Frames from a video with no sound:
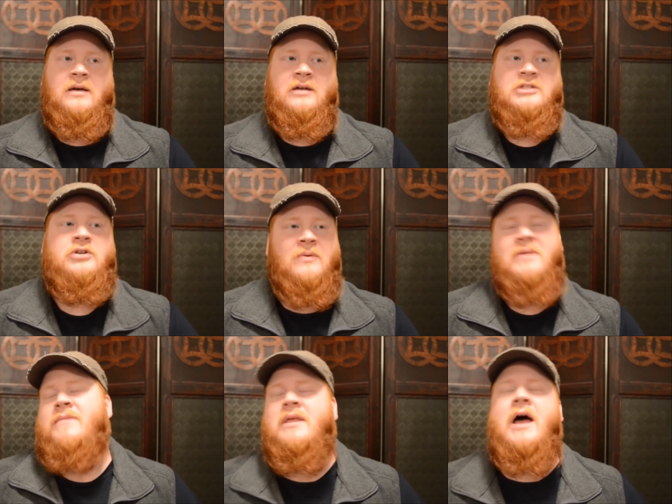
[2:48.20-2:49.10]
screw.
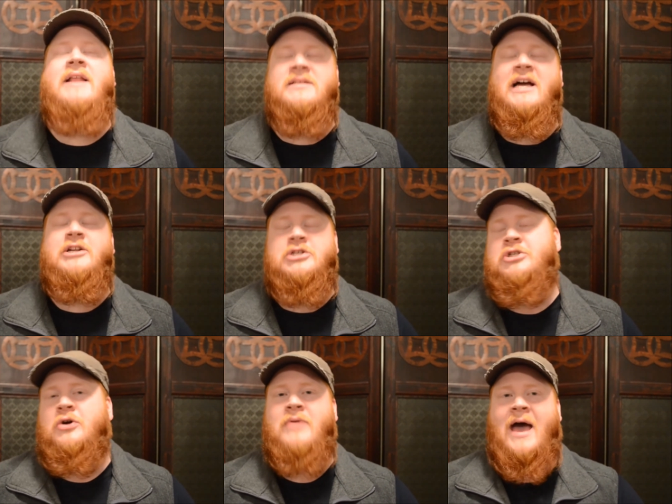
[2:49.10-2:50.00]
Well, I decided to
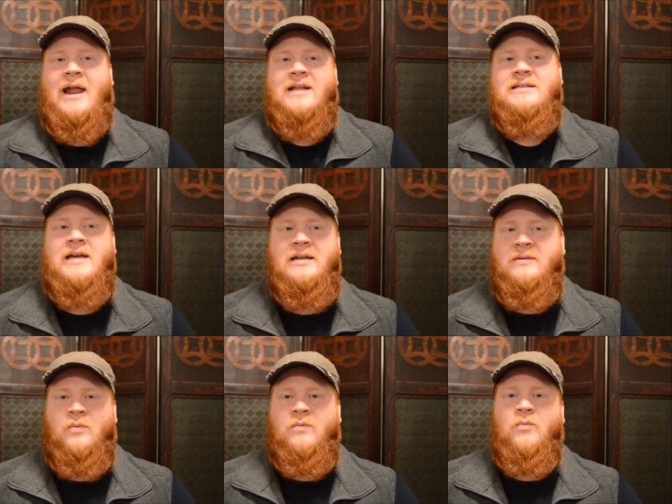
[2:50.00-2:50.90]
screw that. I decided,
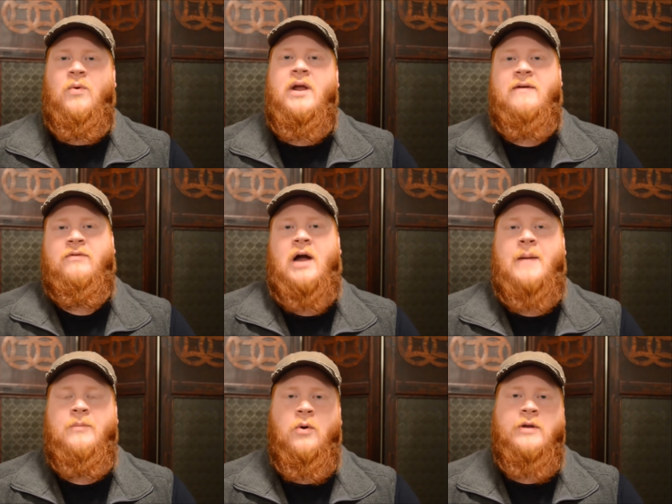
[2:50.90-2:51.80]
whatever.
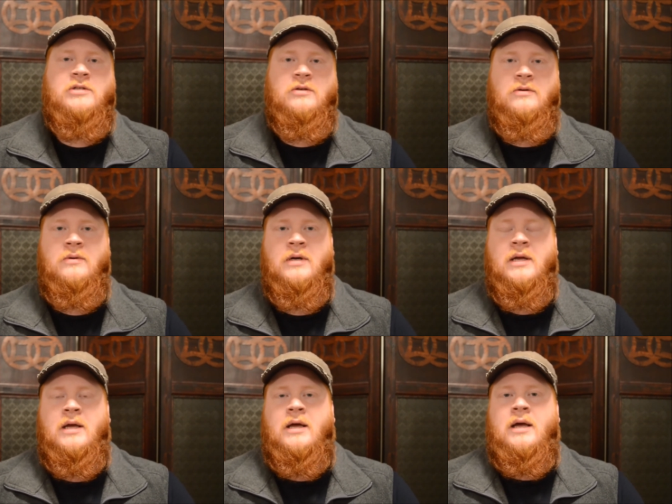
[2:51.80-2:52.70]
I'm going to.
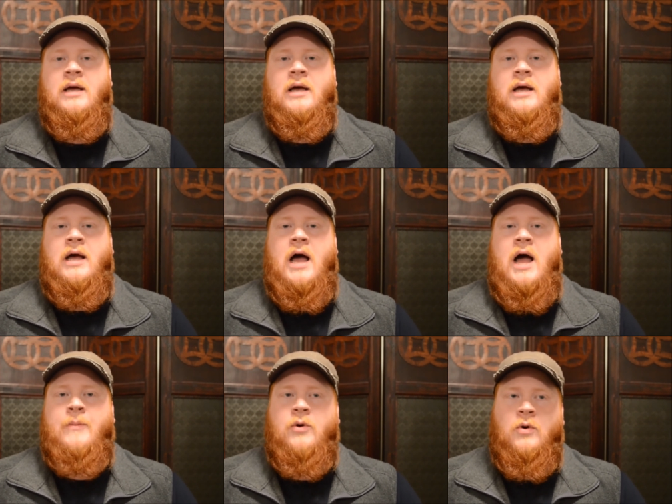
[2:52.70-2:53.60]

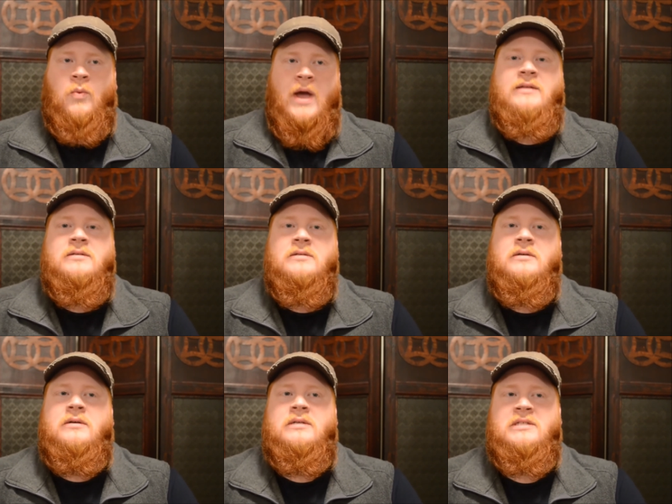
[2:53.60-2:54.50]
I'm going to write
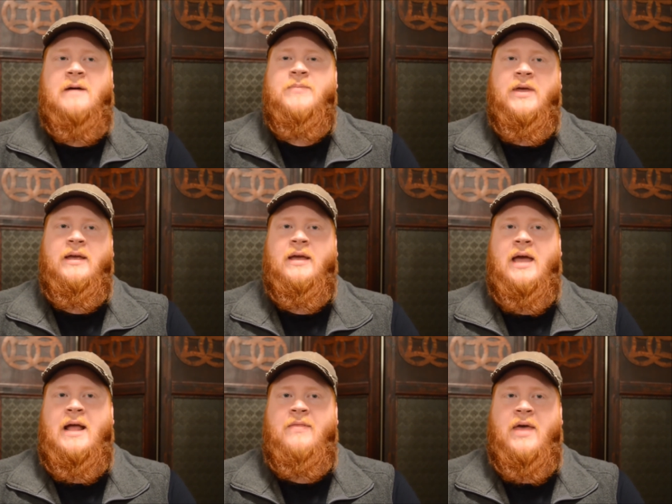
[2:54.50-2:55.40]
something,
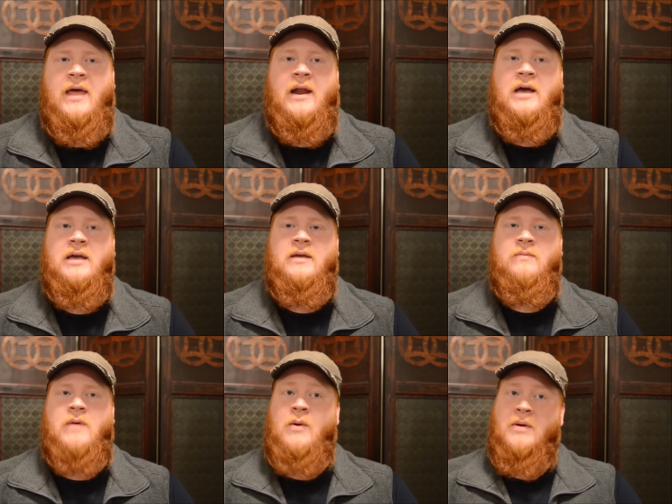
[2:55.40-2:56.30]
and then
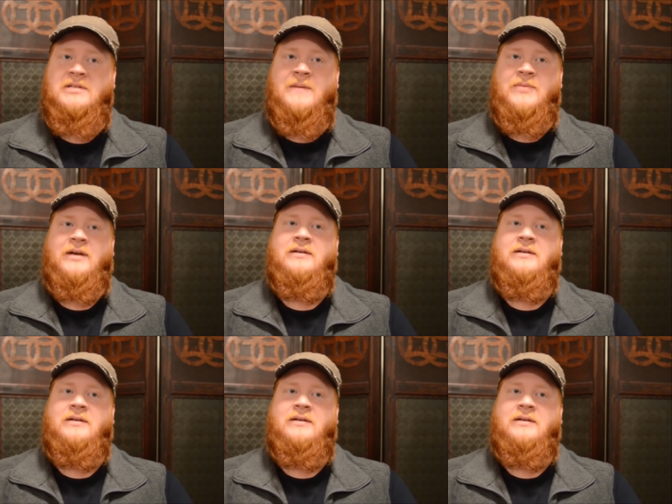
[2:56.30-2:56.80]
I, I wrote something.